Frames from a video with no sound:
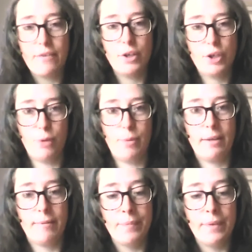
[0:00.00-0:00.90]
in
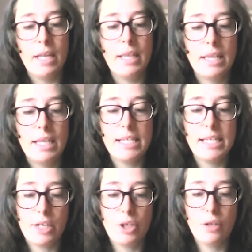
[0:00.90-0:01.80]
assuming that this
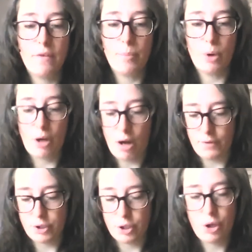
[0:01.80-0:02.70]
section of the book
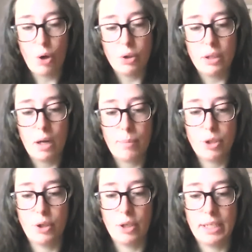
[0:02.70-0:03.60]
offers a golden
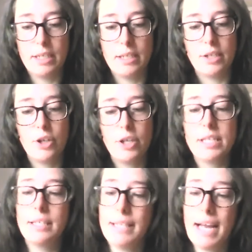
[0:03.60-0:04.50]
opportunity to discuss
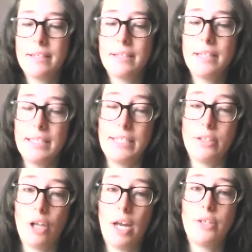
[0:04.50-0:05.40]
the land and the
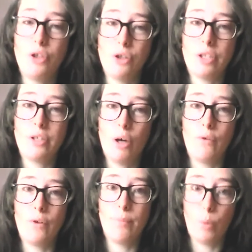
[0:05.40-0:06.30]
leader lying just
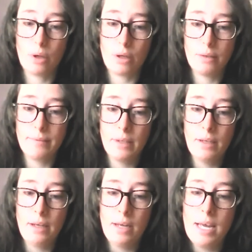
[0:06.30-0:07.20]
over the border.
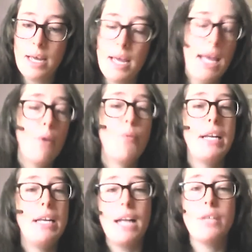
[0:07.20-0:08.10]
It would be
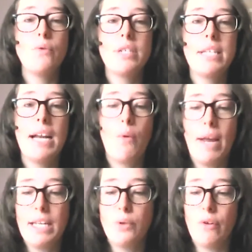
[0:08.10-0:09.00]
a natural
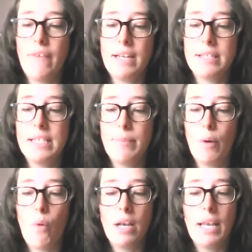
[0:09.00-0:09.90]
segue into a fantasy
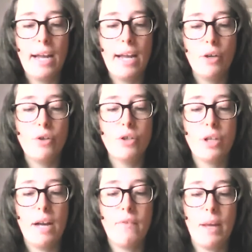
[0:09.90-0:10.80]
about what lay on the other
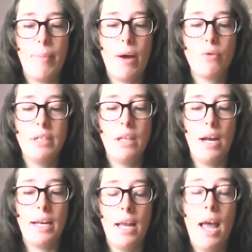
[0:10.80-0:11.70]
side of that boundary
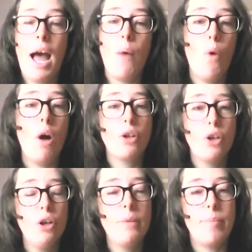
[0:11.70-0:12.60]
line and what
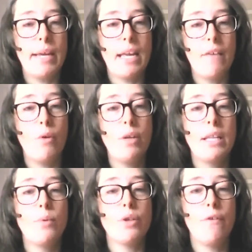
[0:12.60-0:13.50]
could be if only
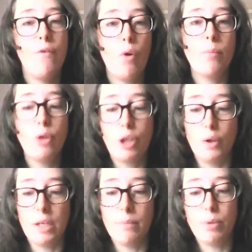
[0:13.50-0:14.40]
there was a formal
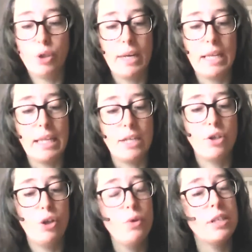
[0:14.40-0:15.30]
union between these
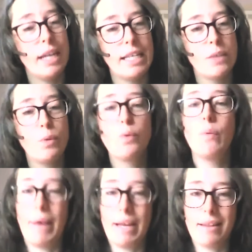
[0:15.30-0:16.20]
two states, which were
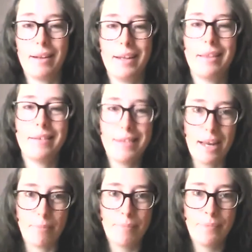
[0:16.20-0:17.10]
basically the
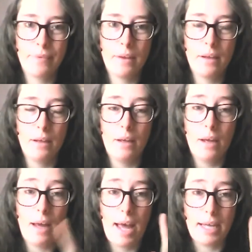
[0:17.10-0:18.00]
same.
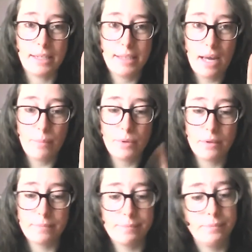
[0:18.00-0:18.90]

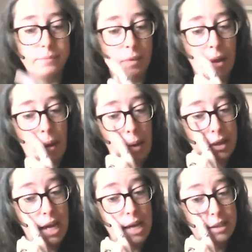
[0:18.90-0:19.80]
Except
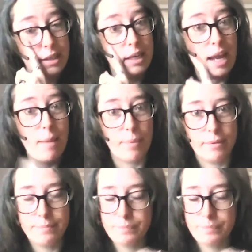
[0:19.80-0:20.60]
that didn't happen.